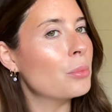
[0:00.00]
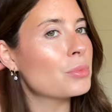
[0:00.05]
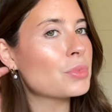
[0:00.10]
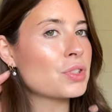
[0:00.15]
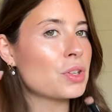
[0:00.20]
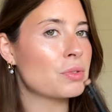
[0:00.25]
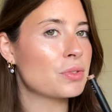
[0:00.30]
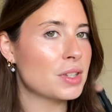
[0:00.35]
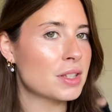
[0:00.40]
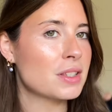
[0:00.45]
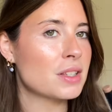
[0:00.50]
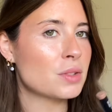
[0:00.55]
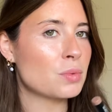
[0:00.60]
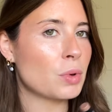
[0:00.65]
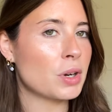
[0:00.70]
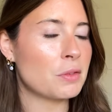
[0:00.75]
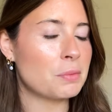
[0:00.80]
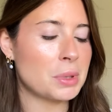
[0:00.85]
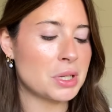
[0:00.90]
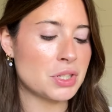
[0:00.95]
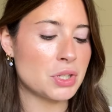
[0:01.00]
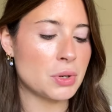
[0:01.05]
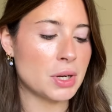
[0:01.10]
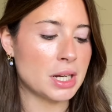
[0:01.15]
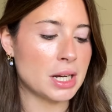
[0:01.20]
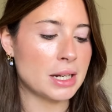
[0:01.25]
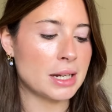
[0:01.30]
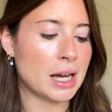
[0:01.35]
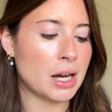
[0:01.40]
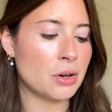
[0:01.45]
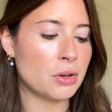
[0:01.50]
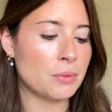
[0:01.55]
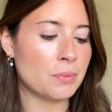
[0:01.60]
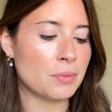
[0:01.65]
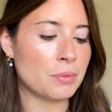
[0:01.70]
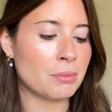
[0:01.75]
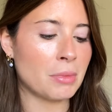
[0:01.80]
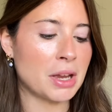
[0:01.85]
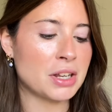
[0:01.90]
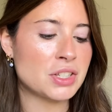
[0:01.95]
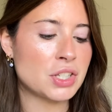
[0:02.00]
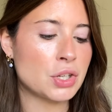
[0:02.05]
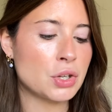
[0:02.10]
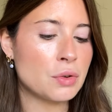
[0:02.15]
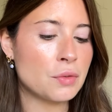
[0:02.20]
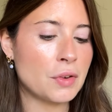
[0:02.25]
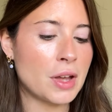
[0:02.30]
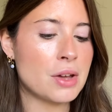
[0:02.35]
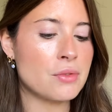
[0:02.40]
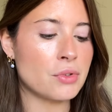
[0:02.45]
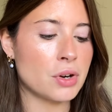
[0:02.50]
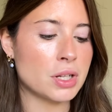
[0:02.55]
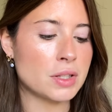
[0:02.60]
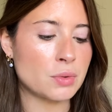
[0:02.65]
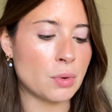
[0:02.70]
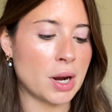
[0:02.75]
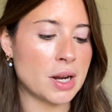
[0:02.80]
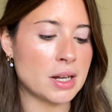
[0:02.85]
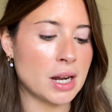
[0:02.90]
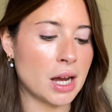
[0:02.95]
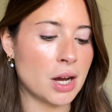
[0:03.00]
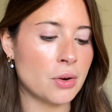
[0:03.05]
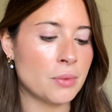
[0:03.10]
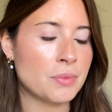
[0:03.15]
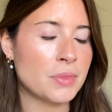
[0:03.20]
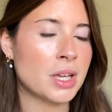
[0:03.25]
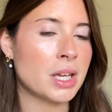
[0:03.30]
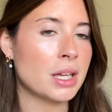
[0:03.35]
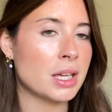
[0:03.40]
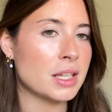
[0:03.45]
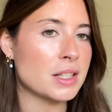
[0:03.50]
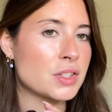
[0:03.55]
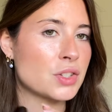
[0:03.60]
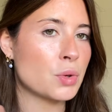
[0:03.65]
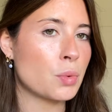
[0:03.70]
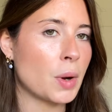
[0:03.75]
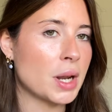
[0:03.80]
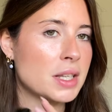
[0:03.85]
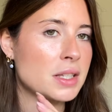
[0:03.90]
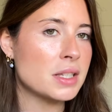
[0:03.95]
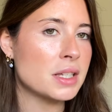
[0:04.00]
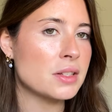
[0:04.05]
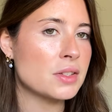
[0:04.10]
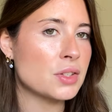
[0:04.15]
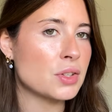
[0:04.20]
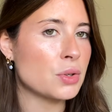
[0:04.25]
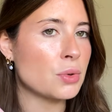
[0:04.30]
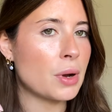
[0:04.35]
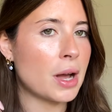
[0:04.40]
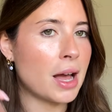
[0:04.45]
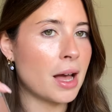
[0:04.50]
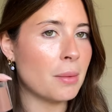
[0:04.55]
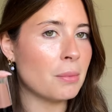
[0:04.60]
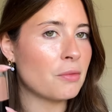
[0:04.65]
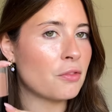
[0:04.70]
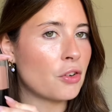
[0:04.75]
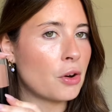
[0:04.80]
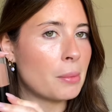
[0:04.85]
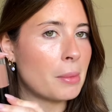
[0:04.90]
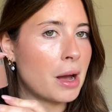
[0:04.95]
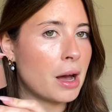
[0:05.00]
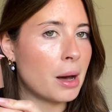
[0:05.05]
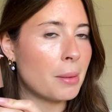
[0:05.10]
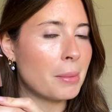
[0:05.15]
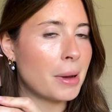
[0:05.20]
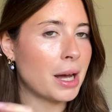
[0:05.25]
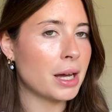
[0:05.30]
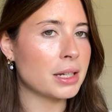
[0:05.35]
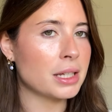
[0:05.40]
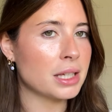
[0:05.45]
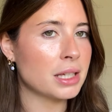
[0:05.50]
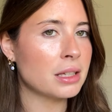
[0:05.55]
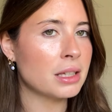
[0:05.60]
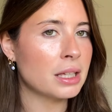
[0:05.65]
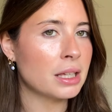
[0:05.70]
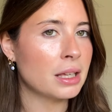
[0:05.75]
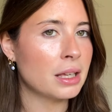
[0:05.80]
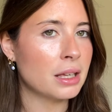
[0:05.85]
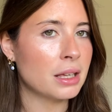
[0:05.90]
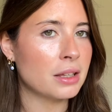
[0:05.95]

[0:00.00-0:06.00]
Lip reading: So this is what I've been doing. Now, my 2 favorites right now is 22M from Armani.